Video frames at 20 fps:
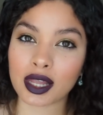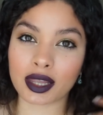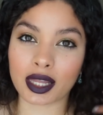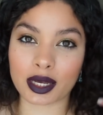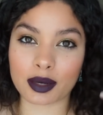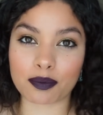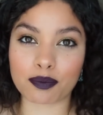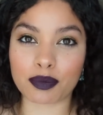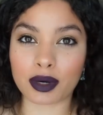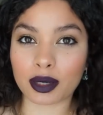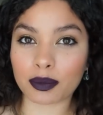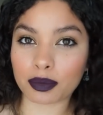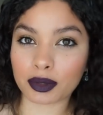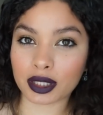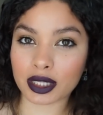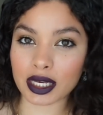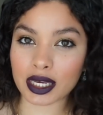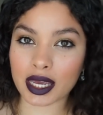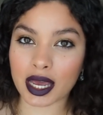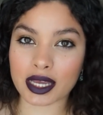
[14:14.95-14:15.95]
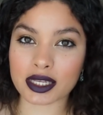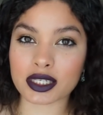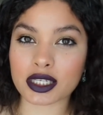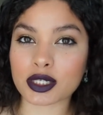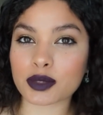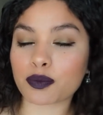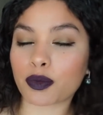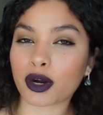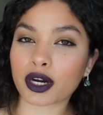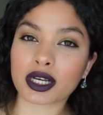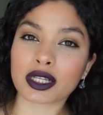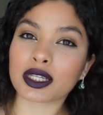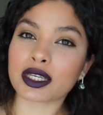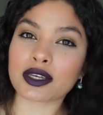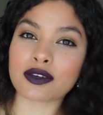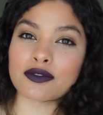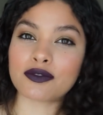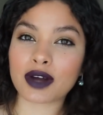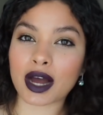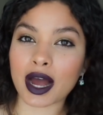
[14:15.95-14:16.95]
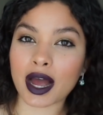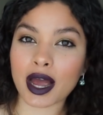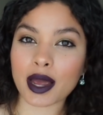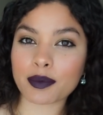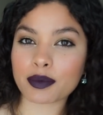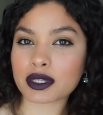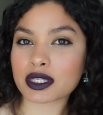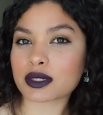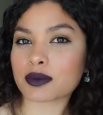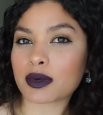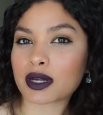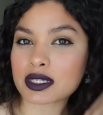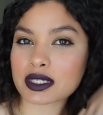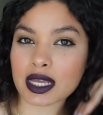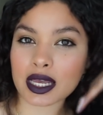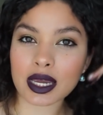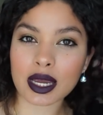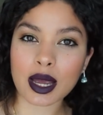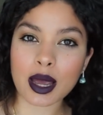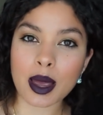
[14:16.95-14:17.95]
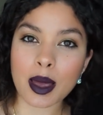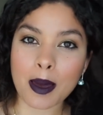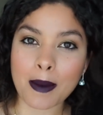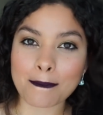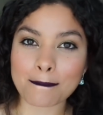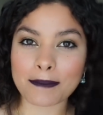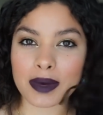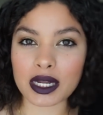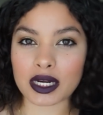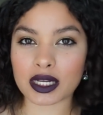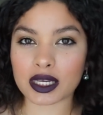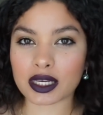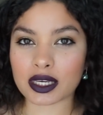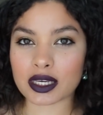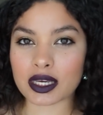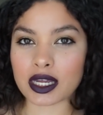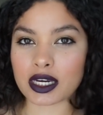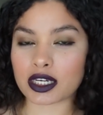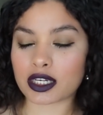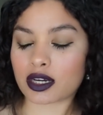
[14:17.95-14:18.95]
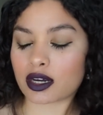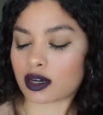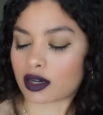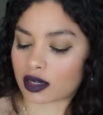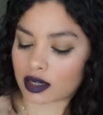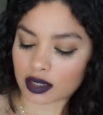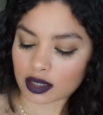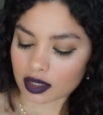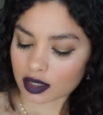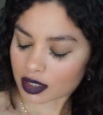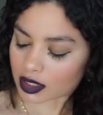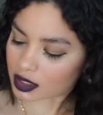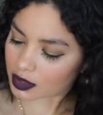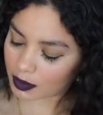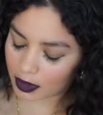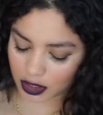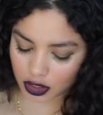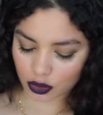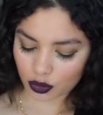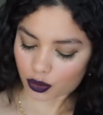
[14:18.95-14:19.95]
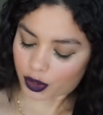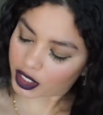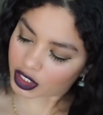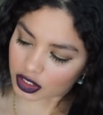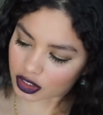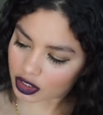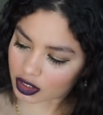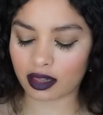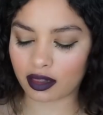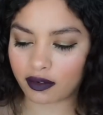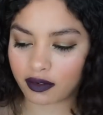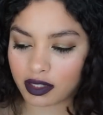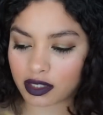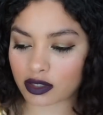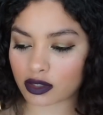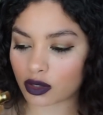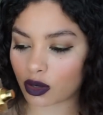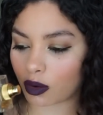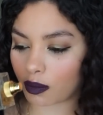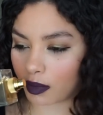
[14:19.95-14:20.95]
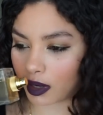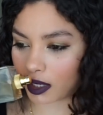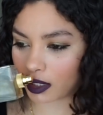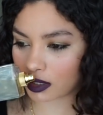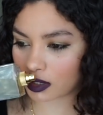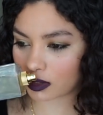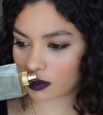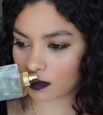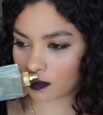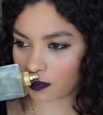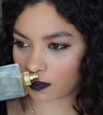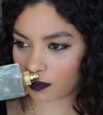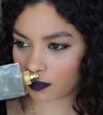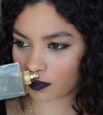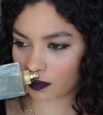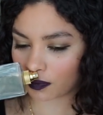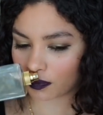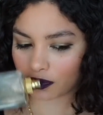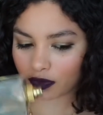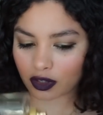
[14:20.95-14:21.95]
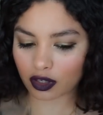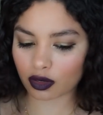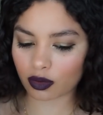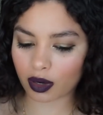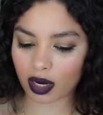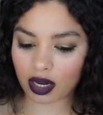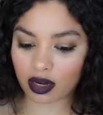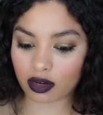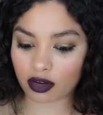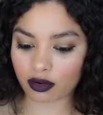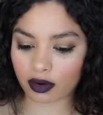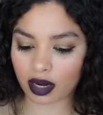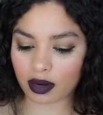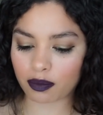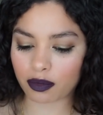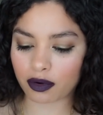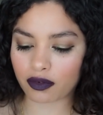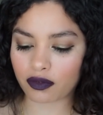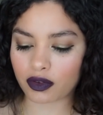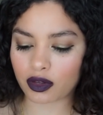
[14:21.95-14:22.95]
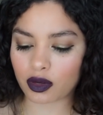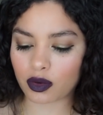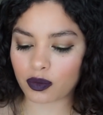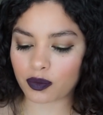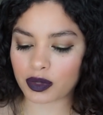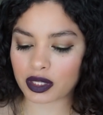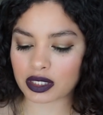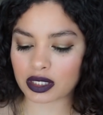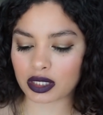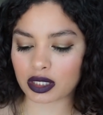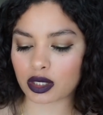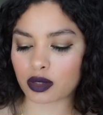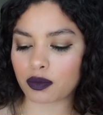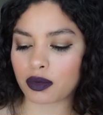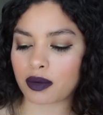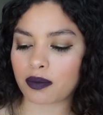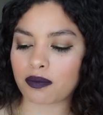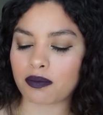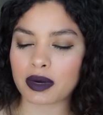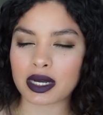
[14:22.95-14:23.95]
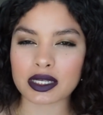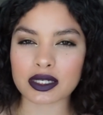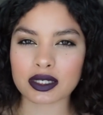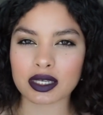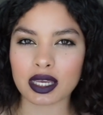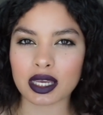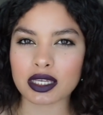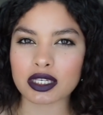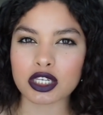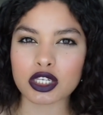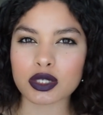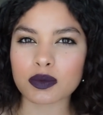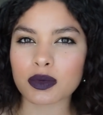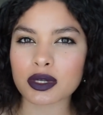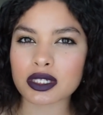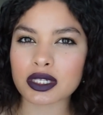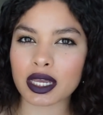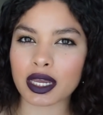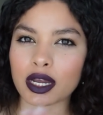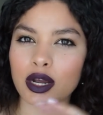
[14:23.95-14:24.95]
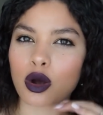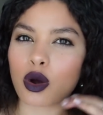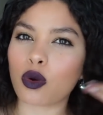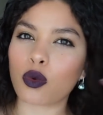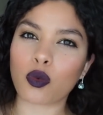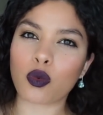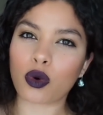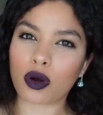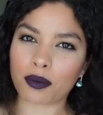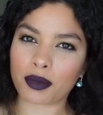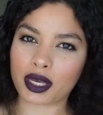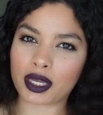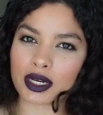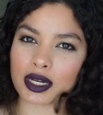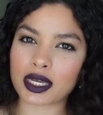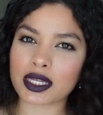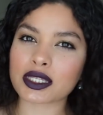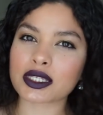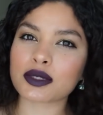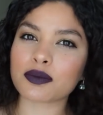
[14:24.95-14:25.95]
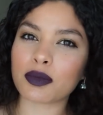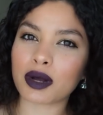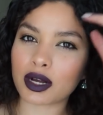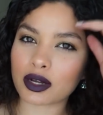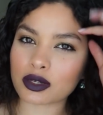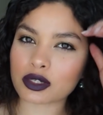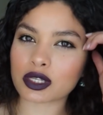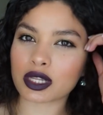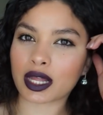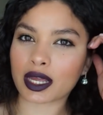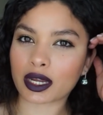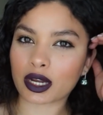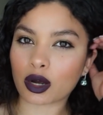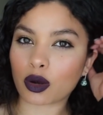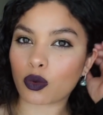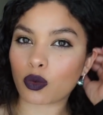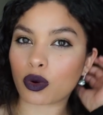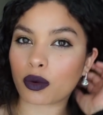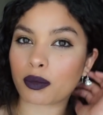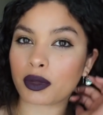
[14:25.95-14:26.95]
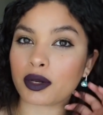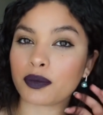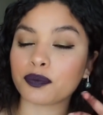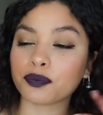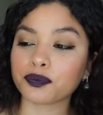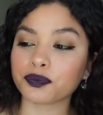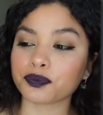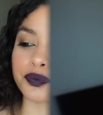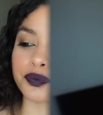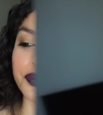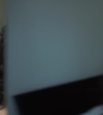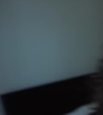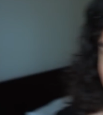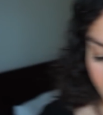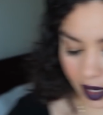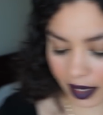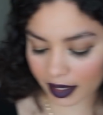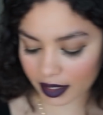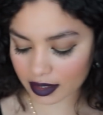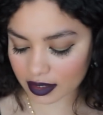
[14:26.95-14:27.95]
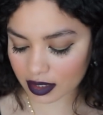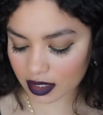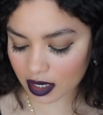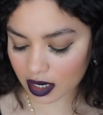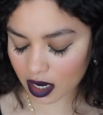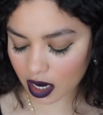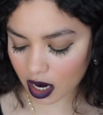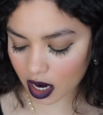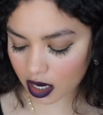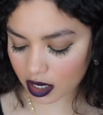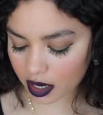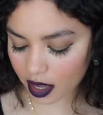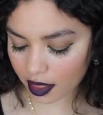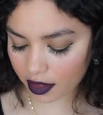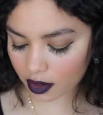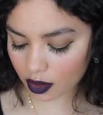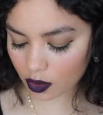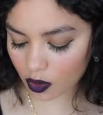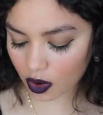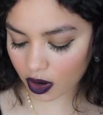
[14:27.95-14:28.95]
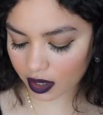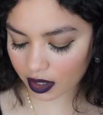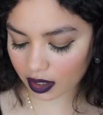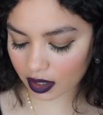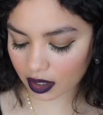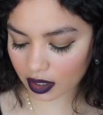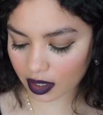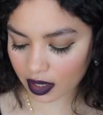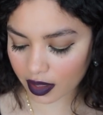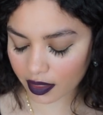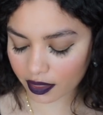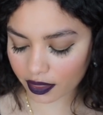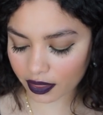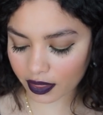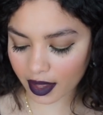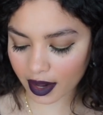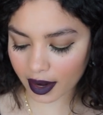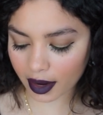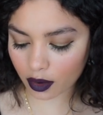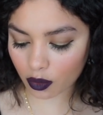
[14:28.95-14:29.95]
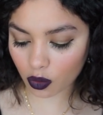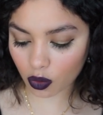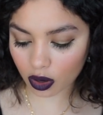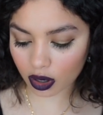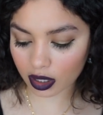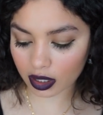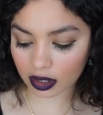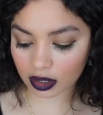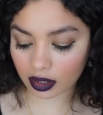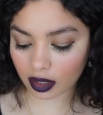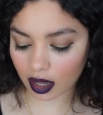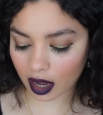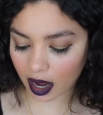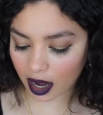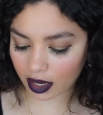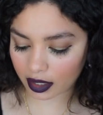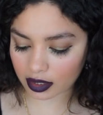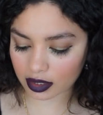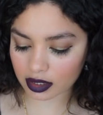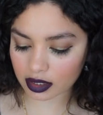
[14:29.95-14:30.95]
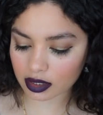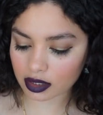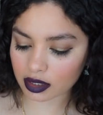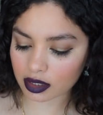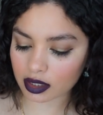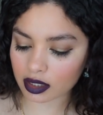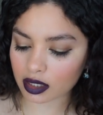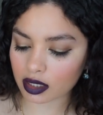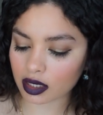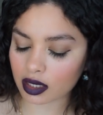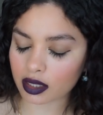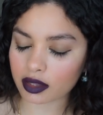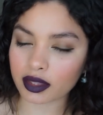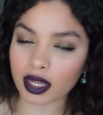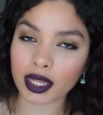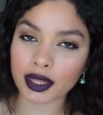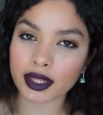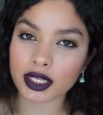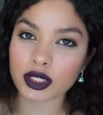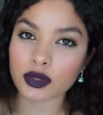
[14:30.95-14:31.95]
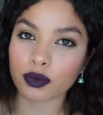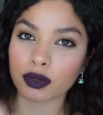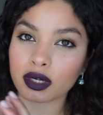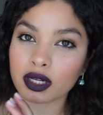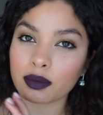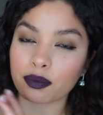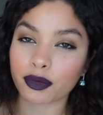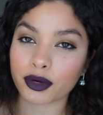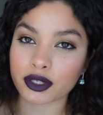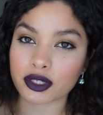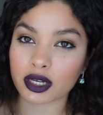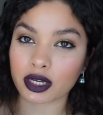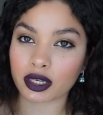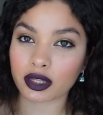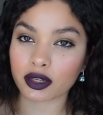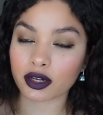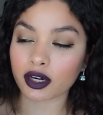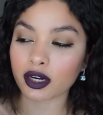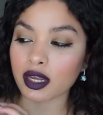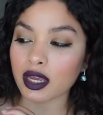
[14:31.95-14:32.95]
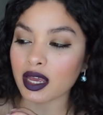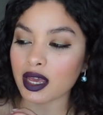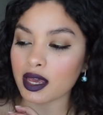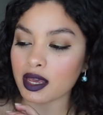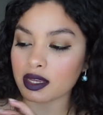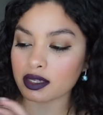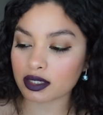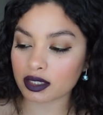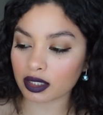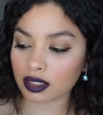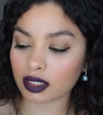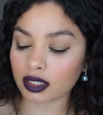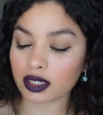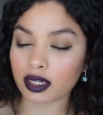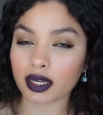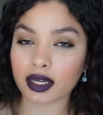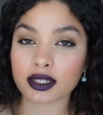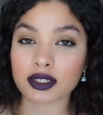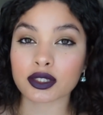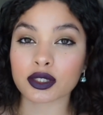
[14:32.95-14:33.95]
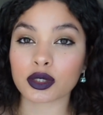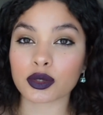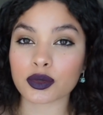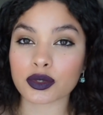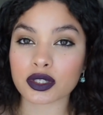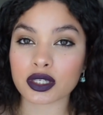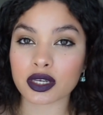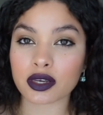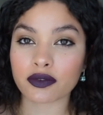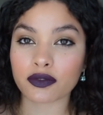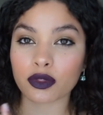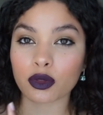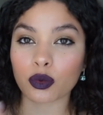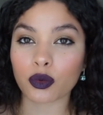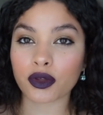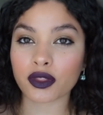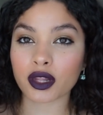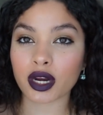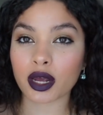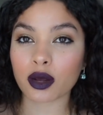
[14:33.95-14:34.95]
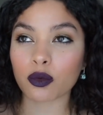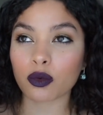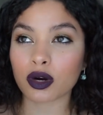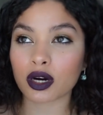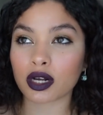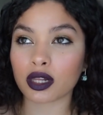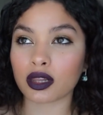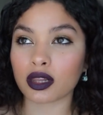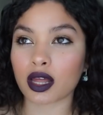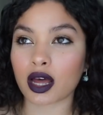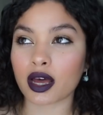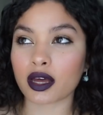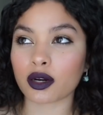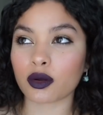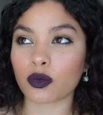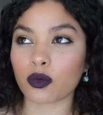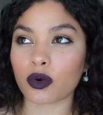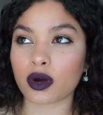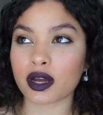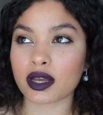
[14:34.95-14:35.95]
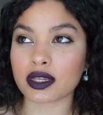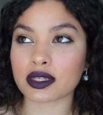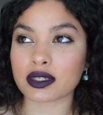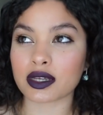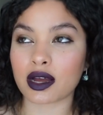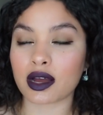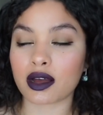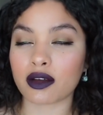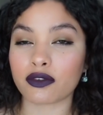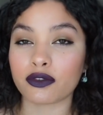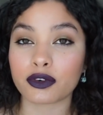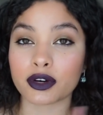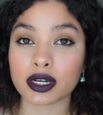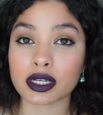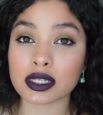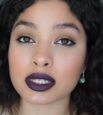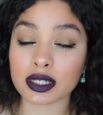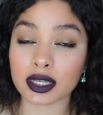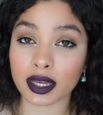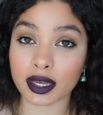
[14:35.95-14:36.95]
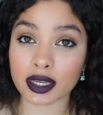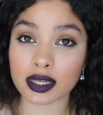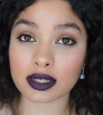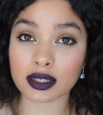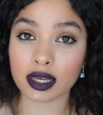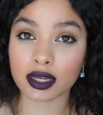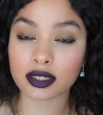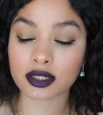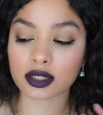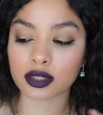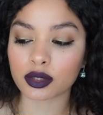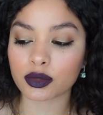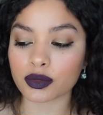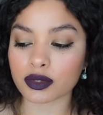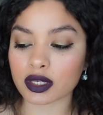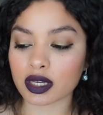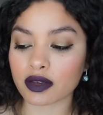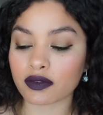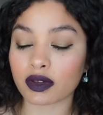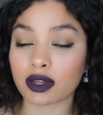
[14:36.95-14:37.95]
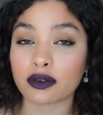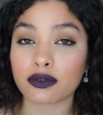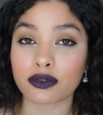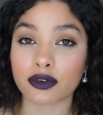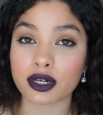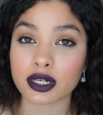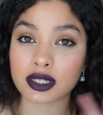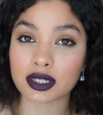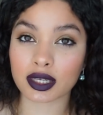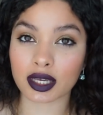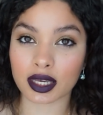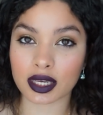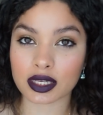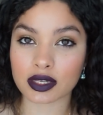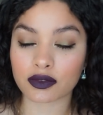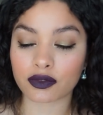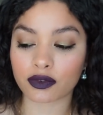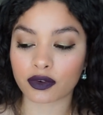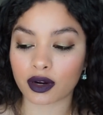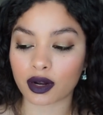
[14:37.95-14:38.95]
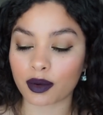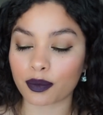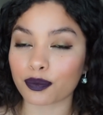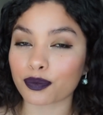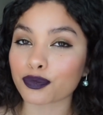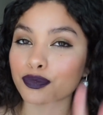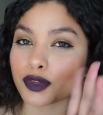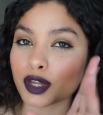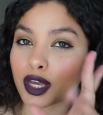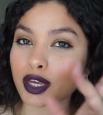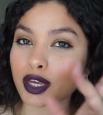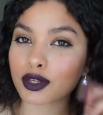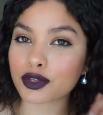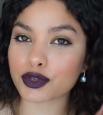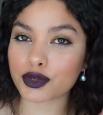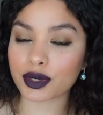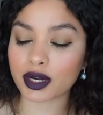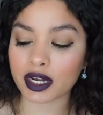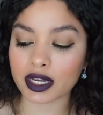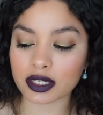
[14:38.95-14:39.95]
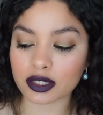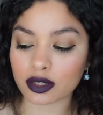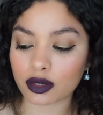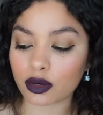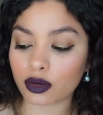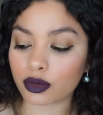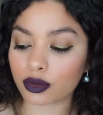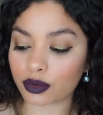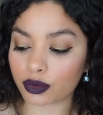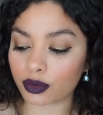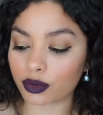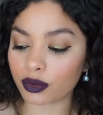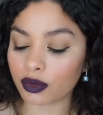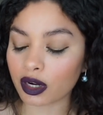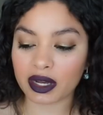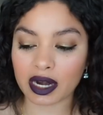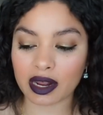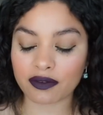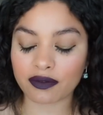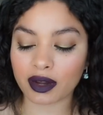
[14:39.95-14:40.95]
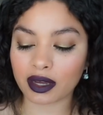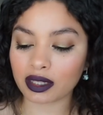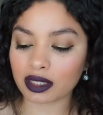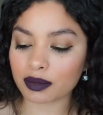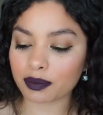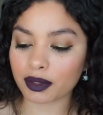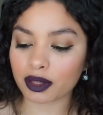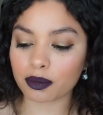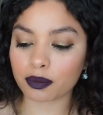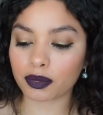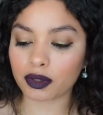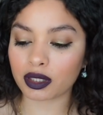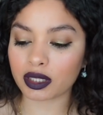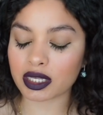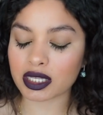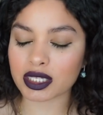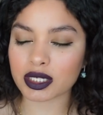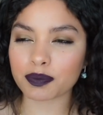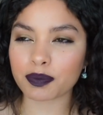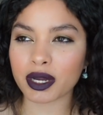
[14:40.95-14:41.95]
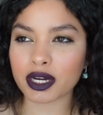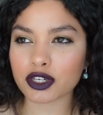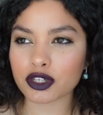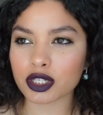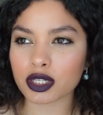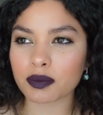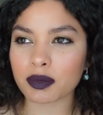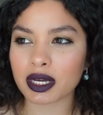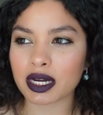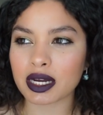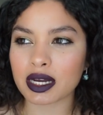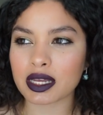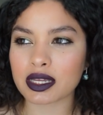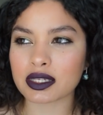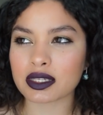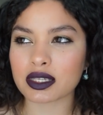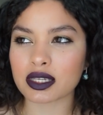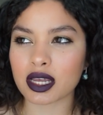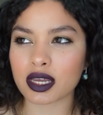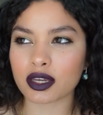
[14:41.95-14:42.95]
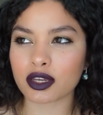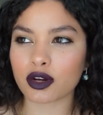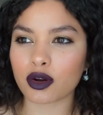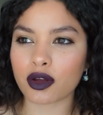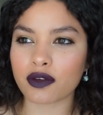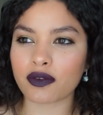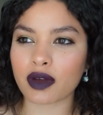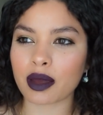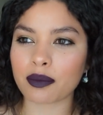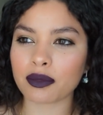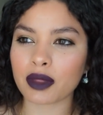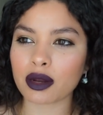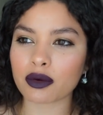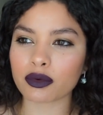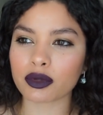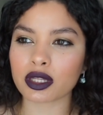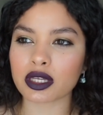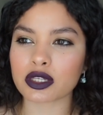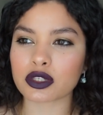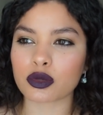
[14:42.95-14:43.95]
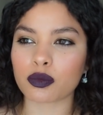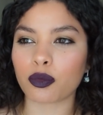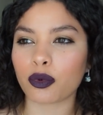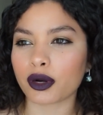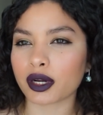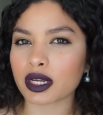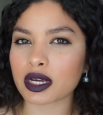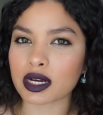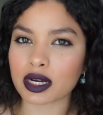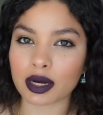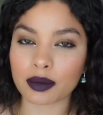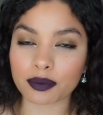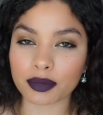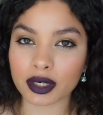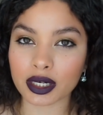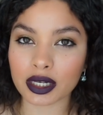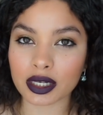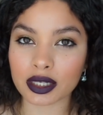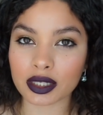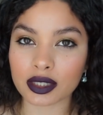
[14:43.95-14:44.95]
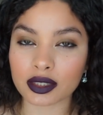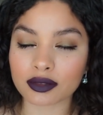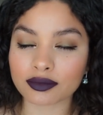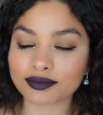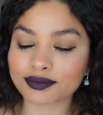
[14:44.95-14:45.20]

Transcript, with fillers: like bubbly it has a sparkling vibe it smells like money and it smells rich i love it so much great great perfume it's a little bit musky it just smells like a woman it smells like a woman all right, another one that I wore a lot, not this one in particular, is Delina Exclusive. The one that I wore a lot was uh, First Kiss Exclusive and First Kiss from you guys know who. But I finally bit the bullet, especially because, you know, if I'm not really supporting a company,